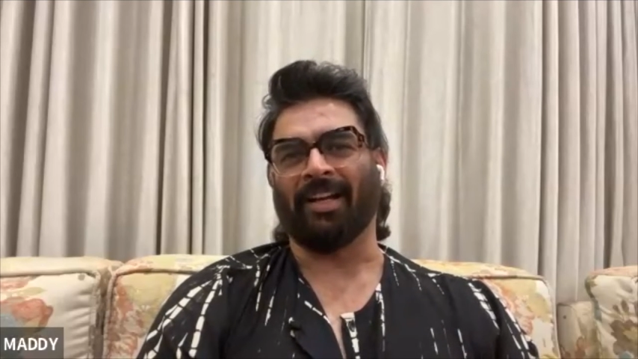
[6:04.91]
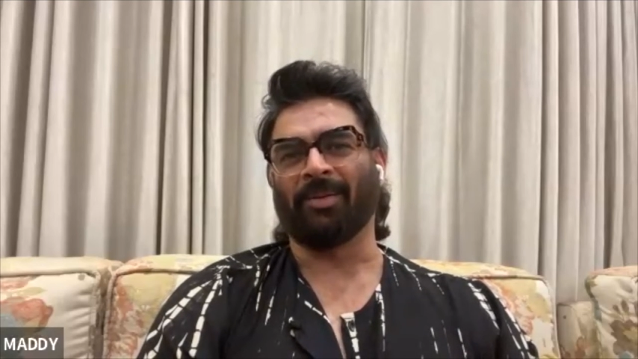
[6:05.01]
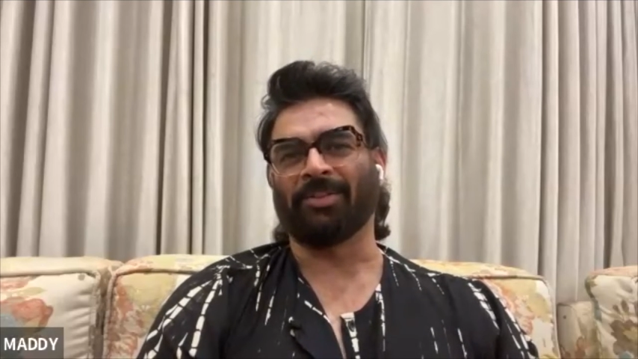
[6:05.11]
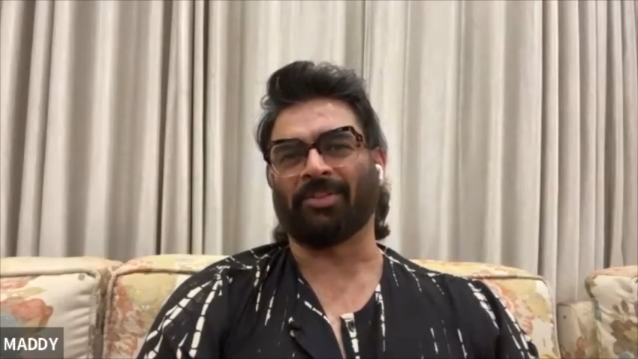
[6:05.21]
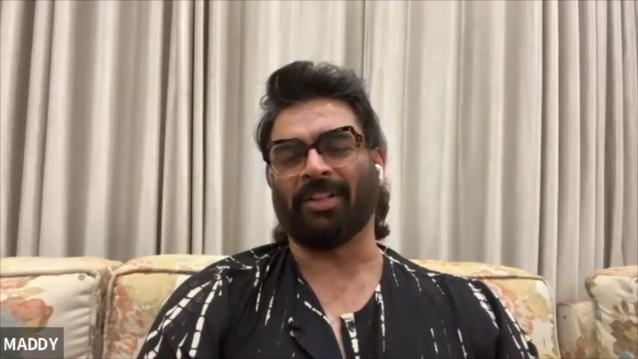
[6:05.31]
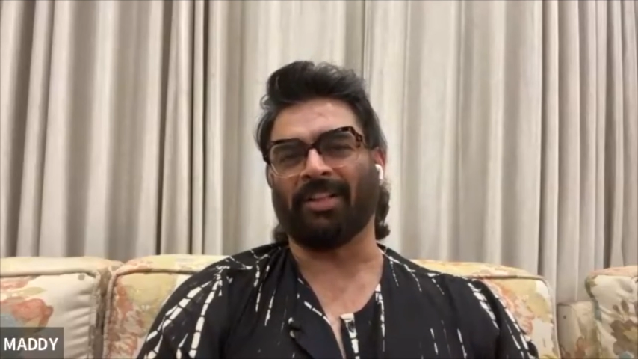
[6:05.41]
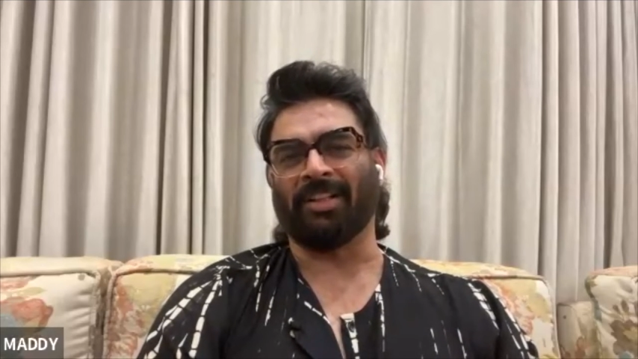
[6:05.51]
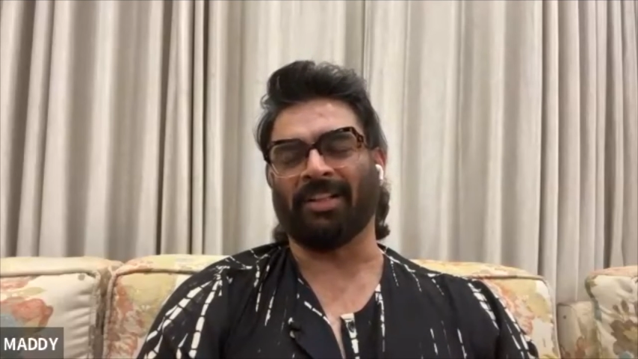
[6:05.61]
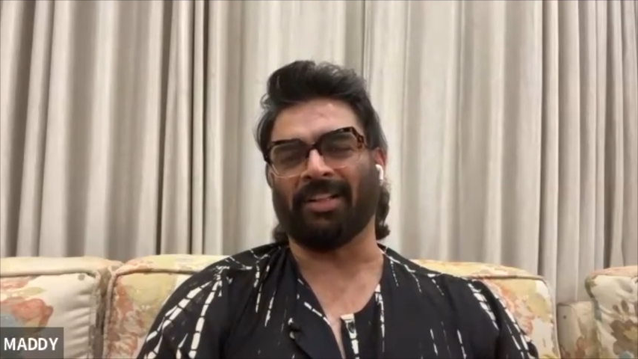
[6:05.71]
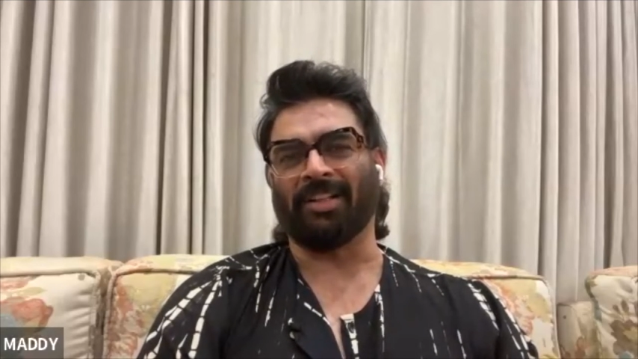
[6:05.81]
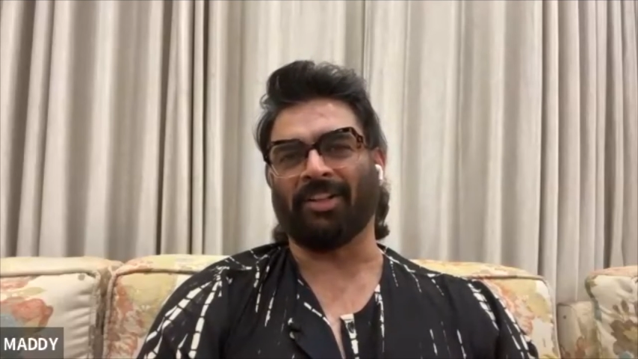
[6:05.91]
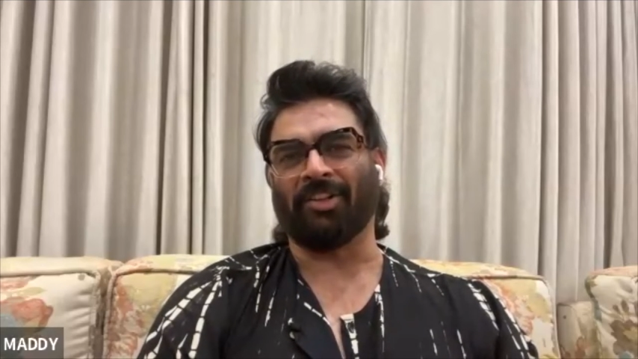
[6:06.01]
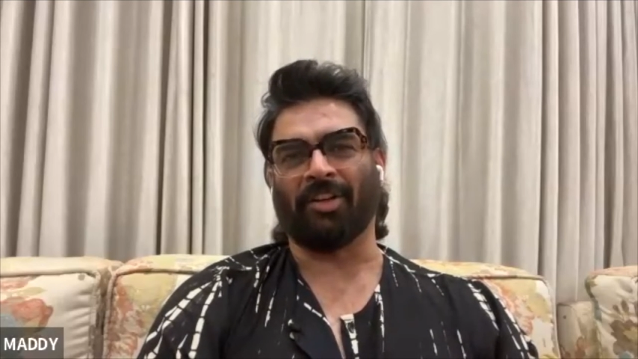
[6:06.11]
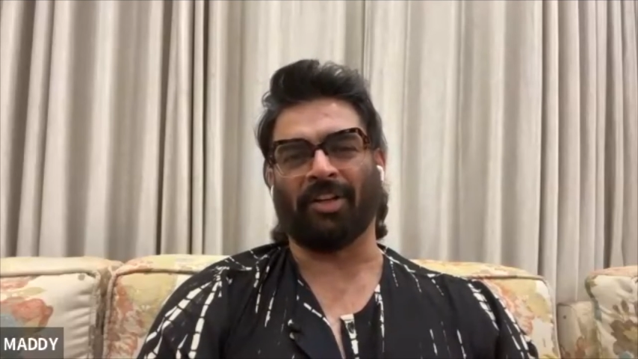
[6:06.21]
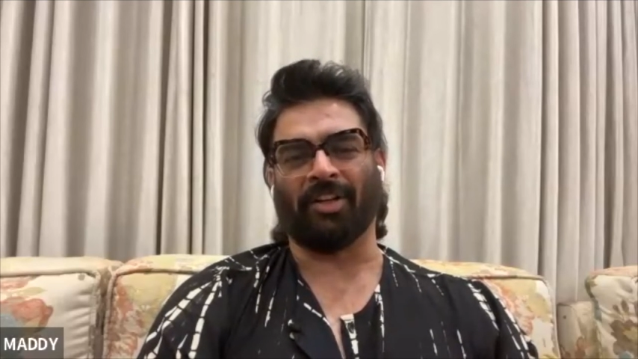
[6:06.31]
It was really, you
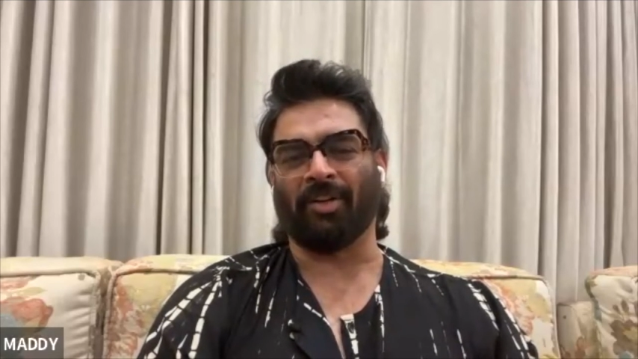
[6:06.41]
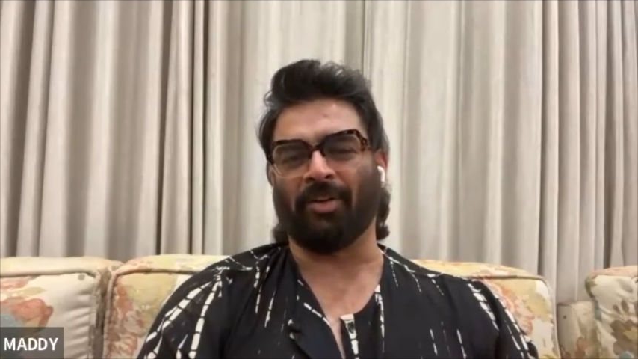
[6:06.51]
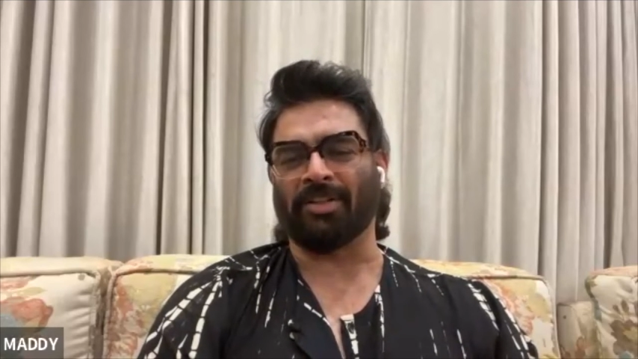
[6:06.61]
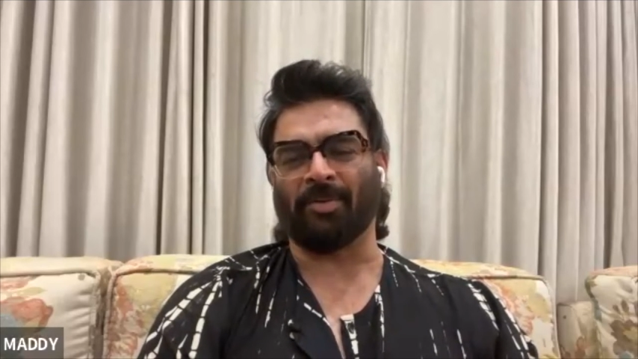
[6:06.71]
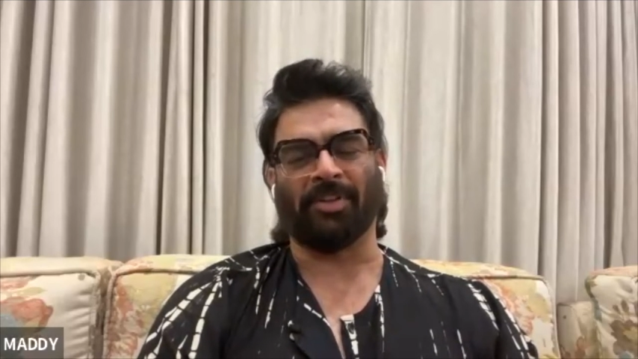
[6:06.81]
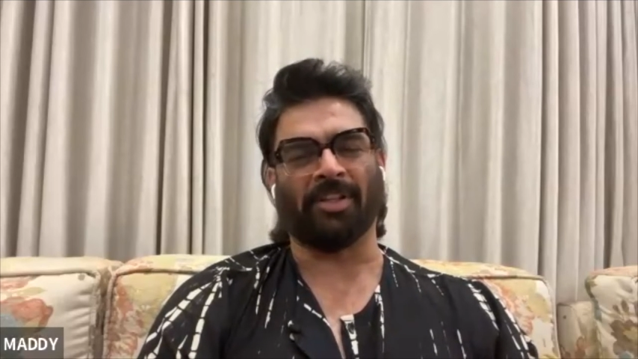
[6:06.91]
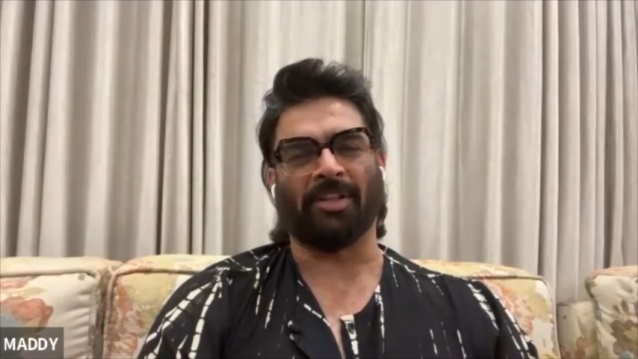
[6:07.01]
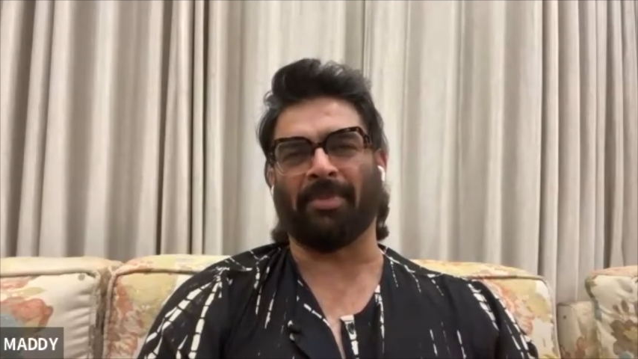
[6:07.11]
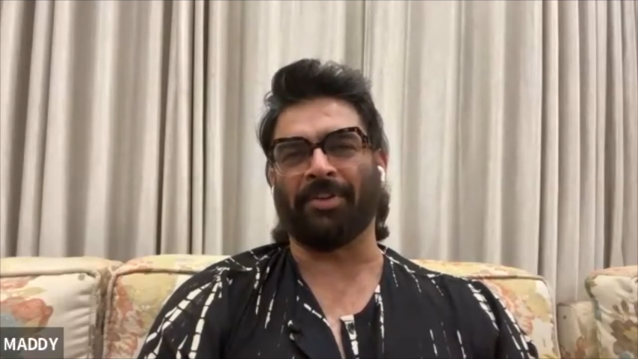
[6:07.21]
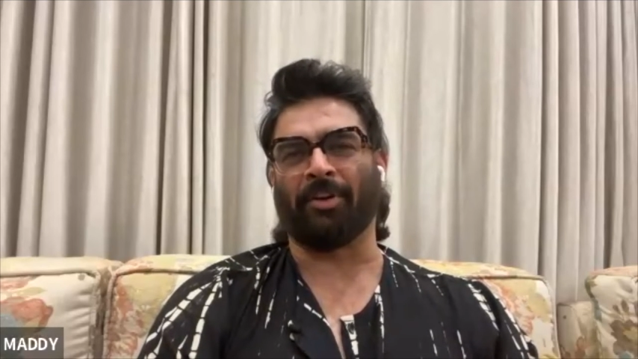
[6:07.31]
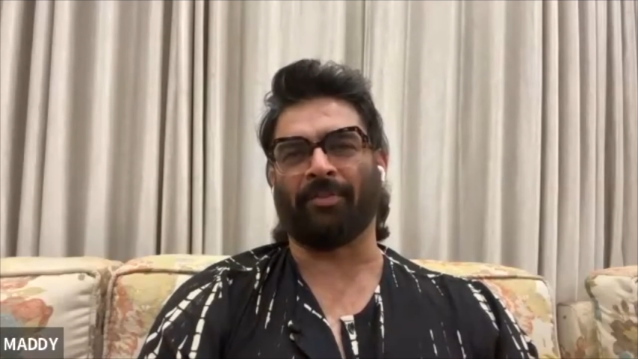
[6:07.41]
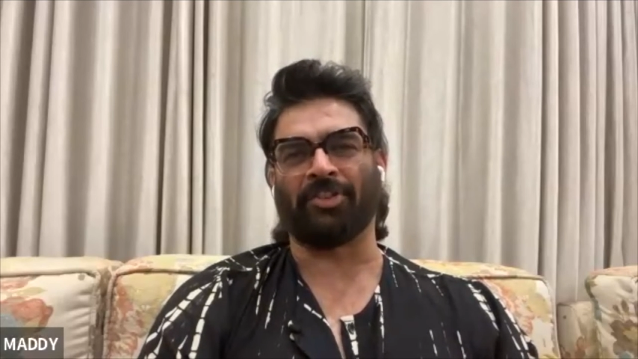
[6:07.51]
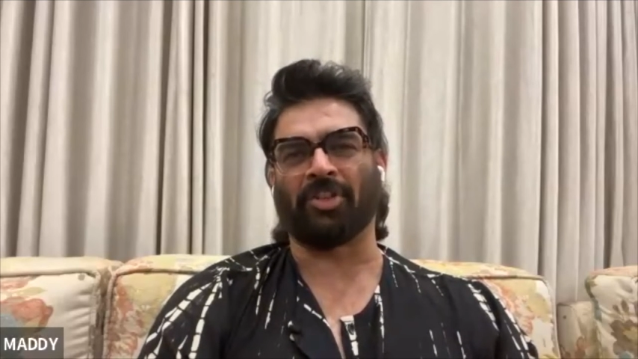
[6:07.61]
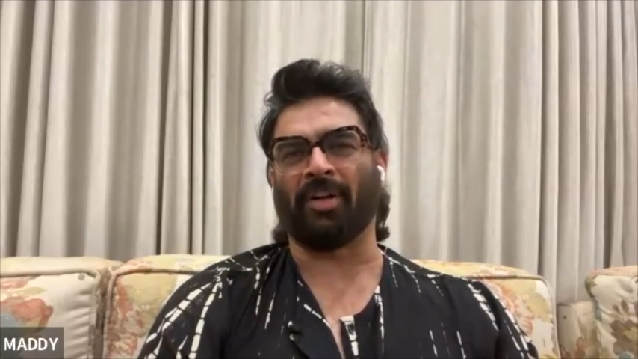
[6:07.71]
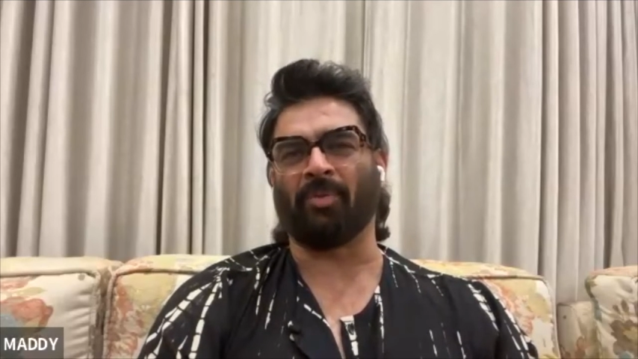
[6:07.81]
know, it, it's something that the mother of a
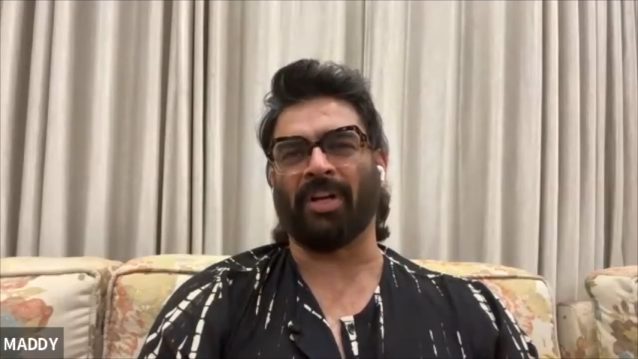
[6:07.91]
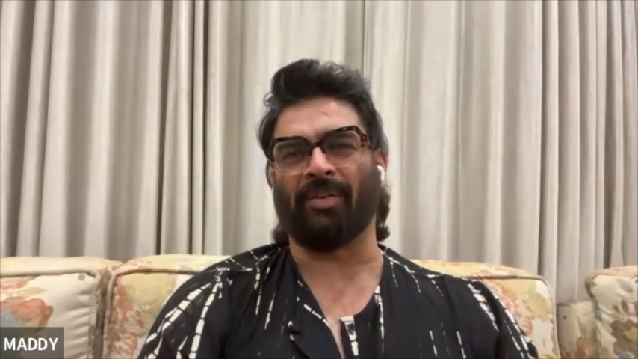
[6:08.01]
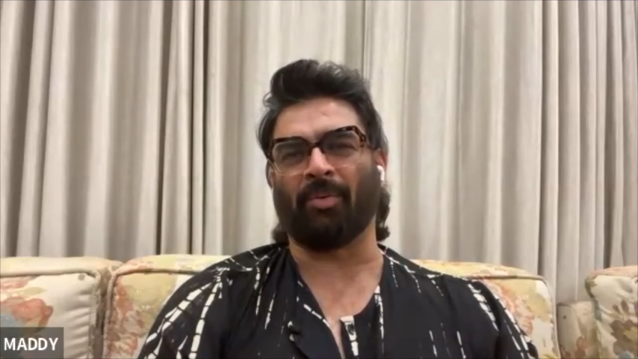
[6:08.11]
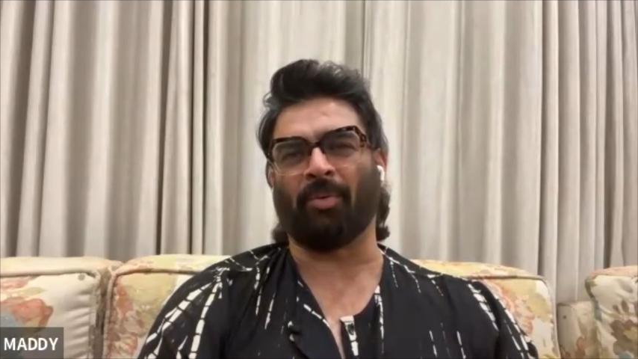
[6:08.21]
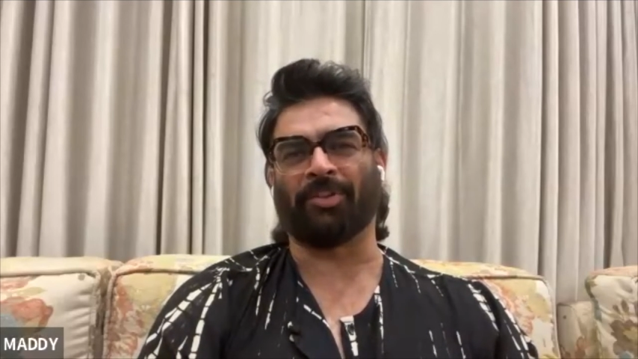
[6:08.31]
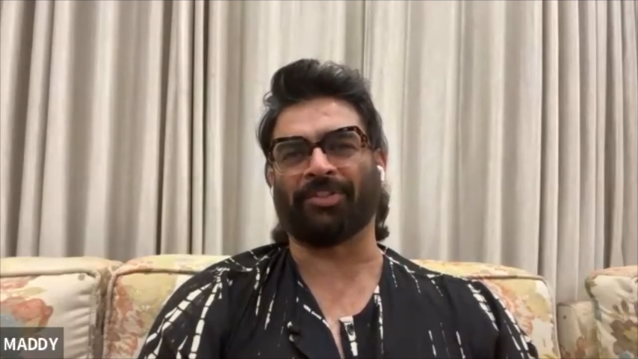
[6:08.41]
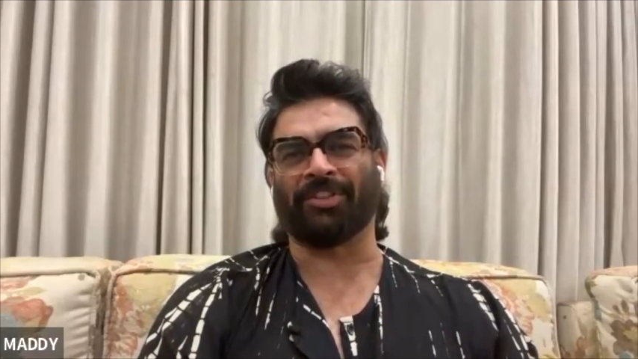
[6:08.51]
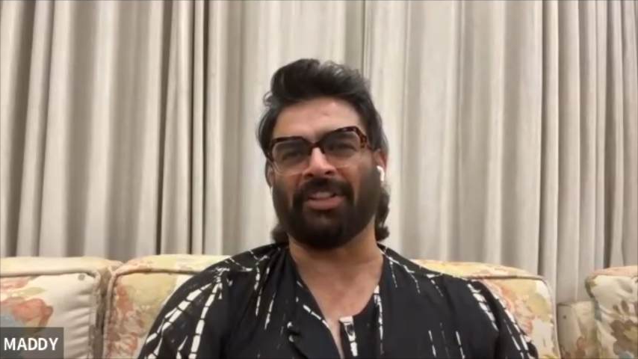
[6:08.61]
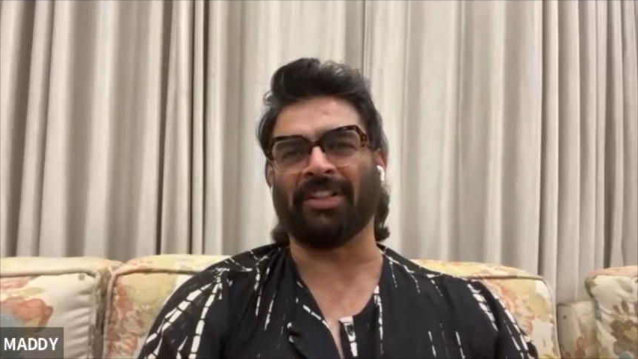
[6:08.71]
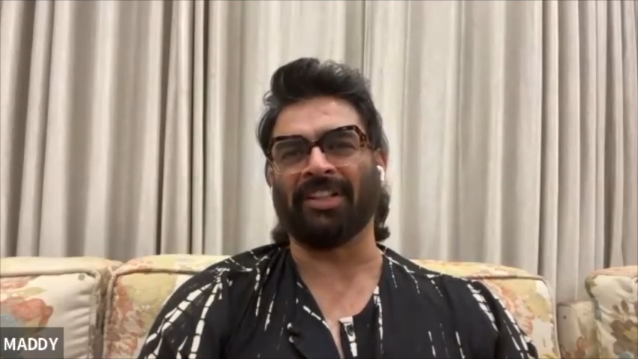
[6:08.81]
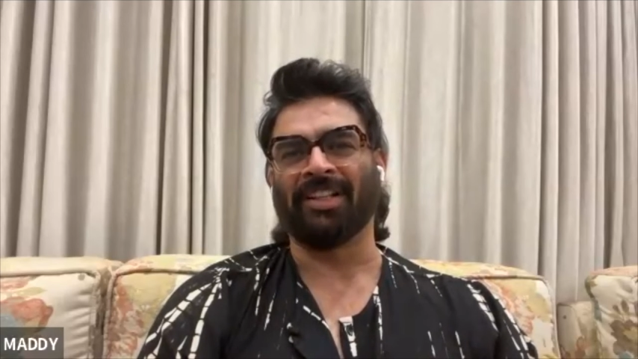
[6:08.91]
child would never want to see.